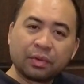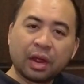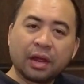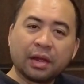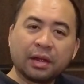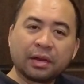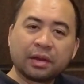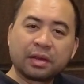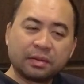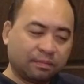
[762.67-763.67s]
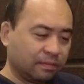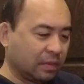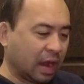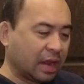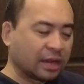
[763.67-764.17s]

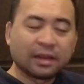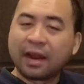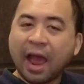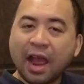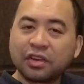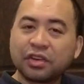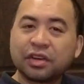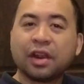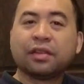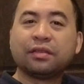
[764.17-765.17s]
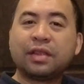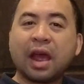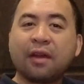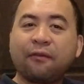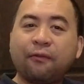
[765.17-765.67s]
I guess latch
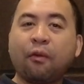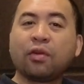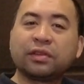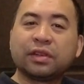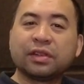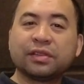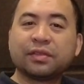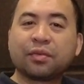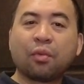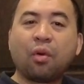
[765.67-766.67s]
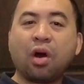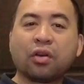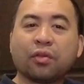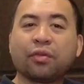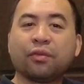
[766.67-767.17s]
that forces the
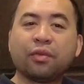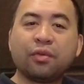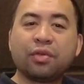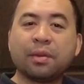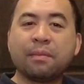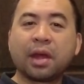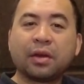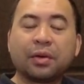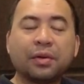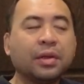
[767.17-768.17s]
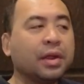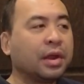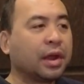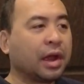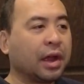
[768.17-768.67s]
water through the metal
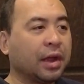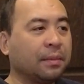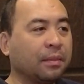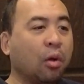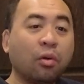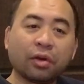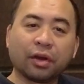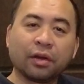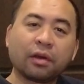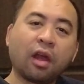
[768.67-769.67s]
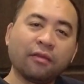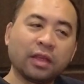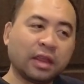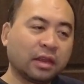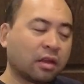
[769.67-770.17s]
holder,
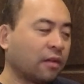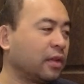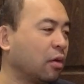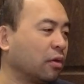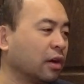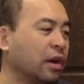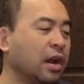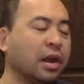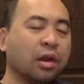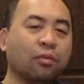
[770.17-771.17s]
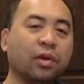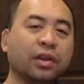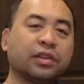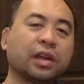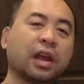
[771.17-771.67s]
coffee holder,
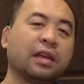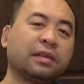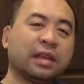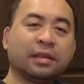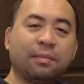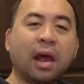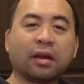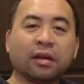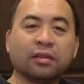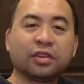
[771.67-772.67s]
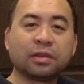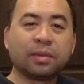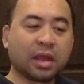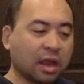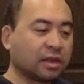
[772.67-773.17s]
which is better just
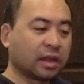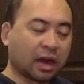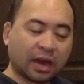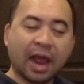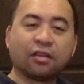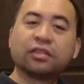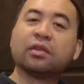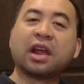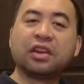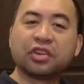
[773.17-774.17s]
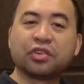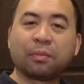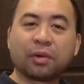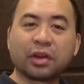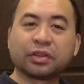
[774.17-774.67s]
because it allows additional
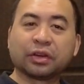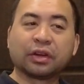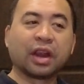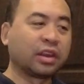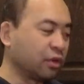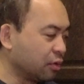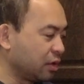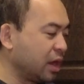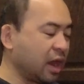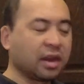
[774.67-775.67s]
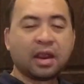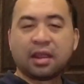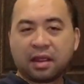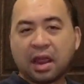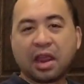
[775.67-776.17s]
pressure, and you'll get
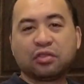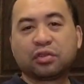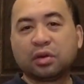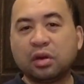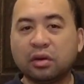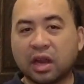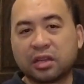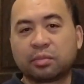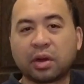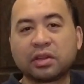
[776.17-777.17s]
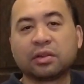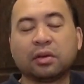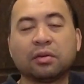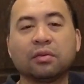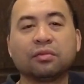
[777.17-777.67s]
a true
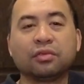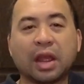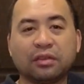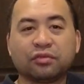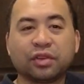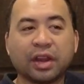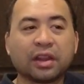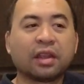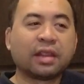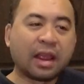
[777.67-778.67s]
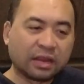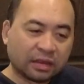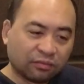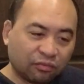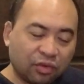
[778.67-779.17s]
espresso like drink
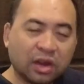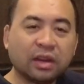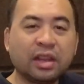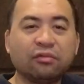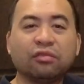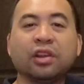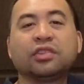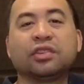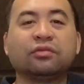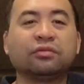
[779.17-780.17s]
that's really rich,